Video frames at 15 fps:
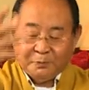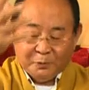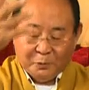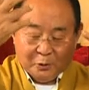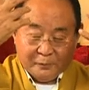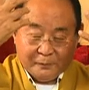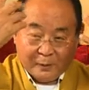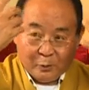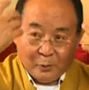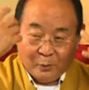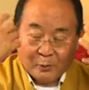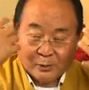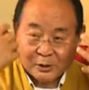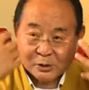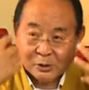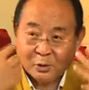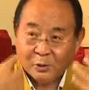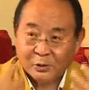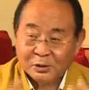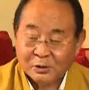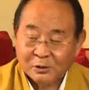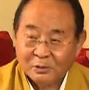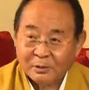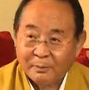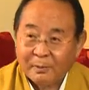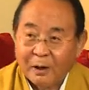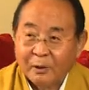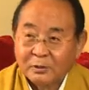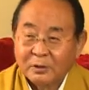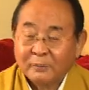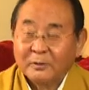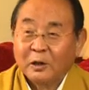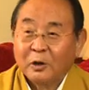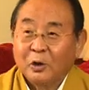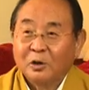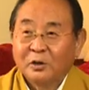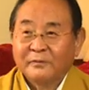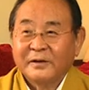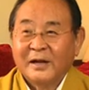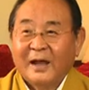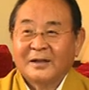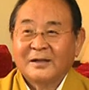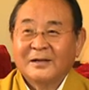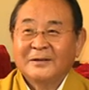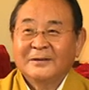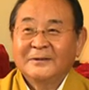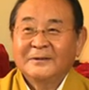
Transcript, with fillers: purify, all this goes into the mouth of the Lord of Death,